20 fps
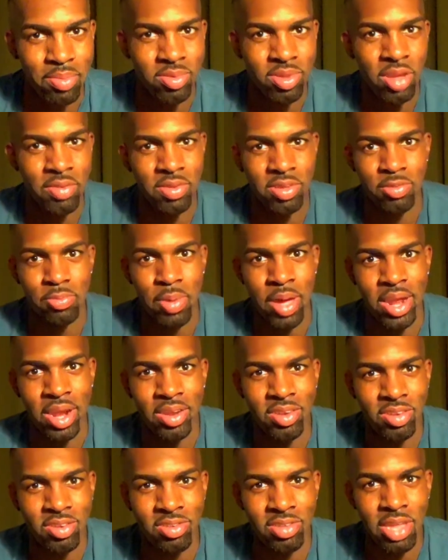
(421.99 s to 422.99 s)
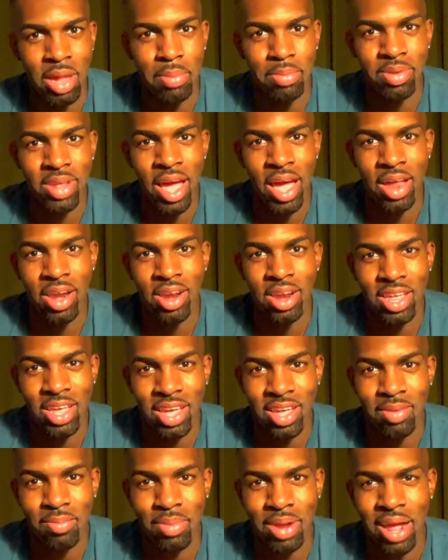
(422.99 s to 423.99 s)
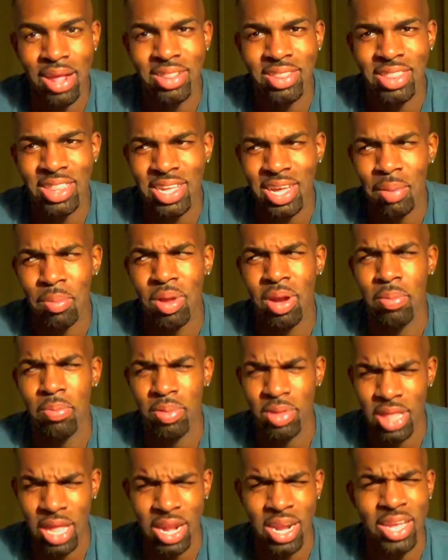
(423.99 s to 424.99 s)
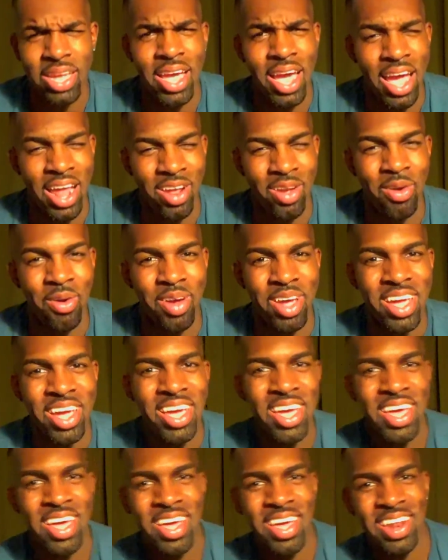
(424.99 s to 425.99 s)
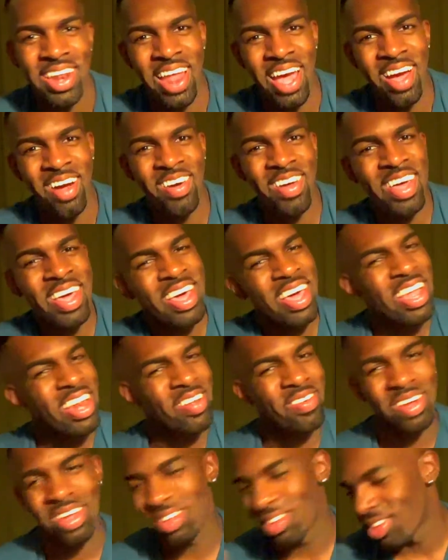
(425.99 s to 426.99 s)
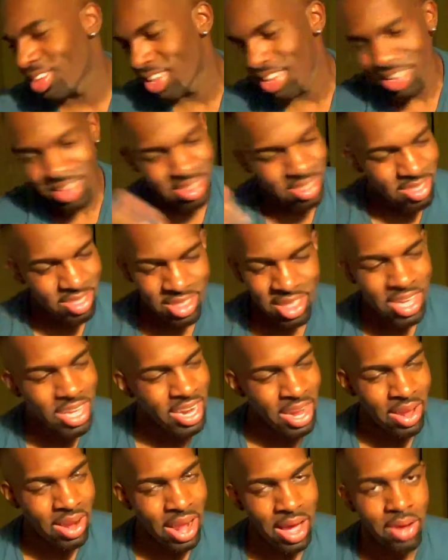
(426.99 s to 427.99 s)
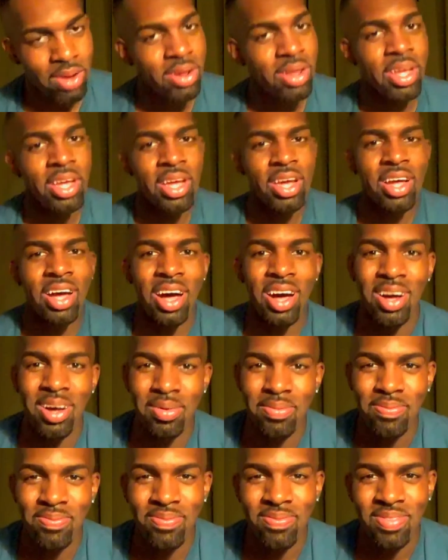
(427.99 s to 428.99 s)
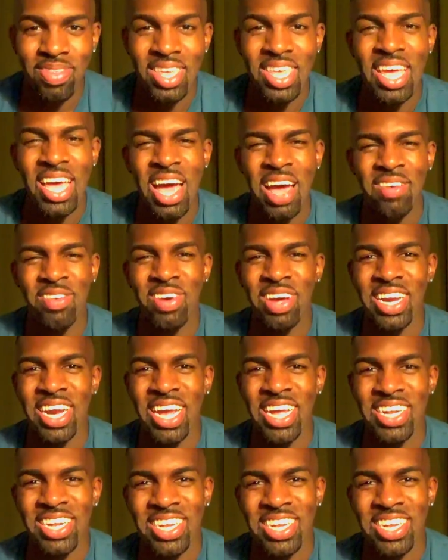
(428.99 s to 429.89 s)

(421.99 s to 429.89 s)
stuff in Spanish and stopped titling it. But I think I'm gonna put that in a category now. Anyways, thinking out loud. Have a great night.